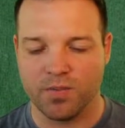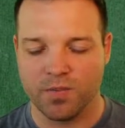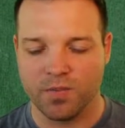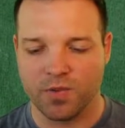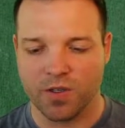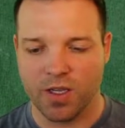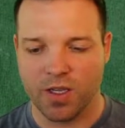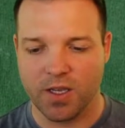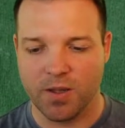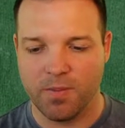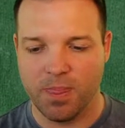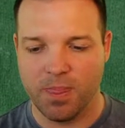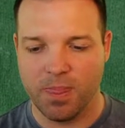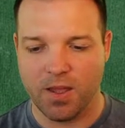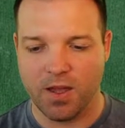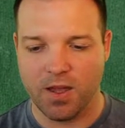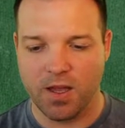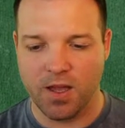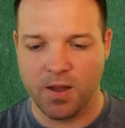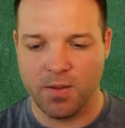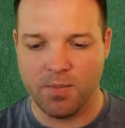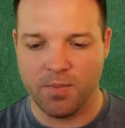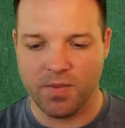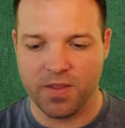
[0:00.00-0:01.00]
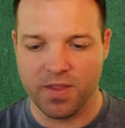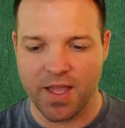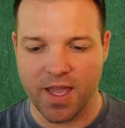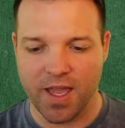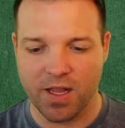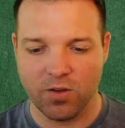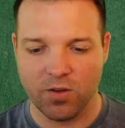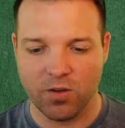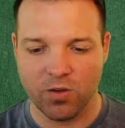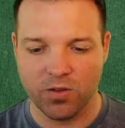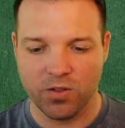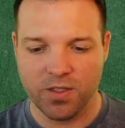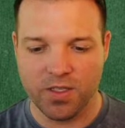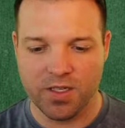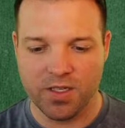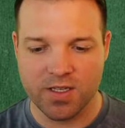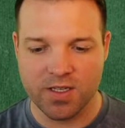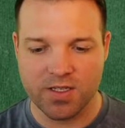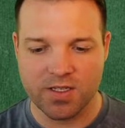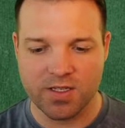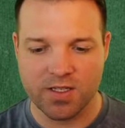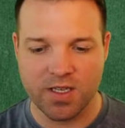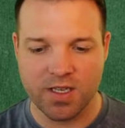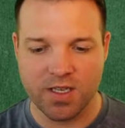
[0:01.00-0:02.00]
Okay, not only
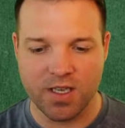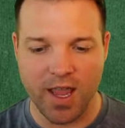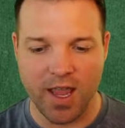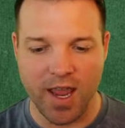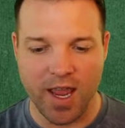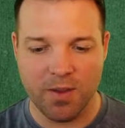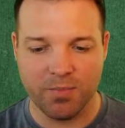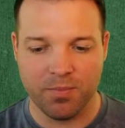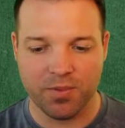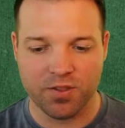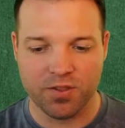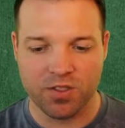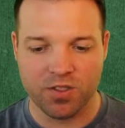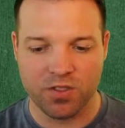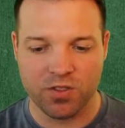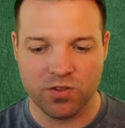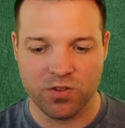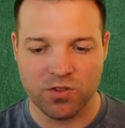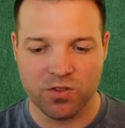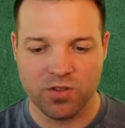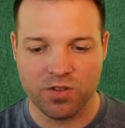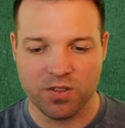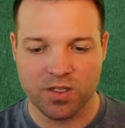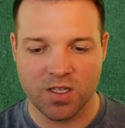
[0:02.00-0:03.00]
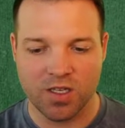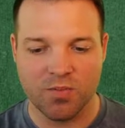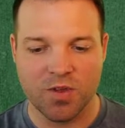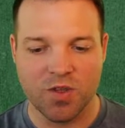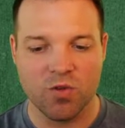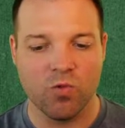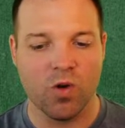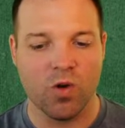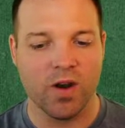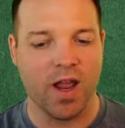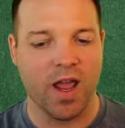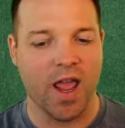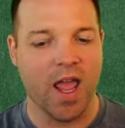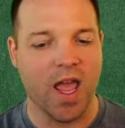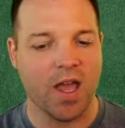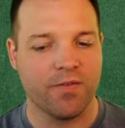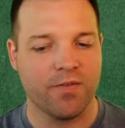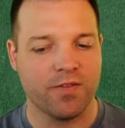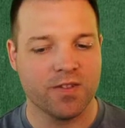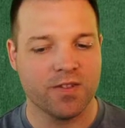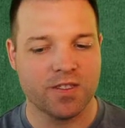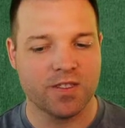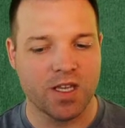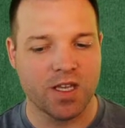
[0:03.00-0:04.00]
is the amplitude going to be
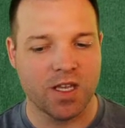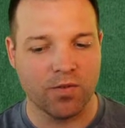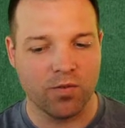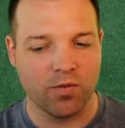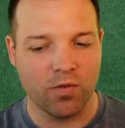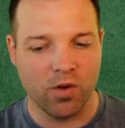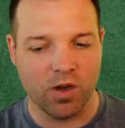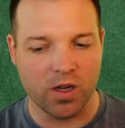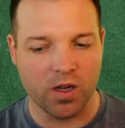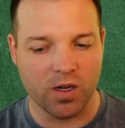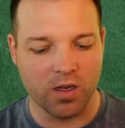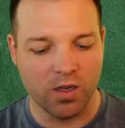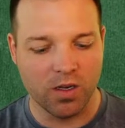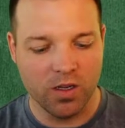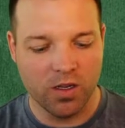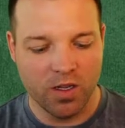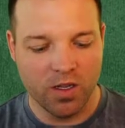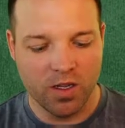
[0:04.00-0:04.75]
1/2 instead of 1,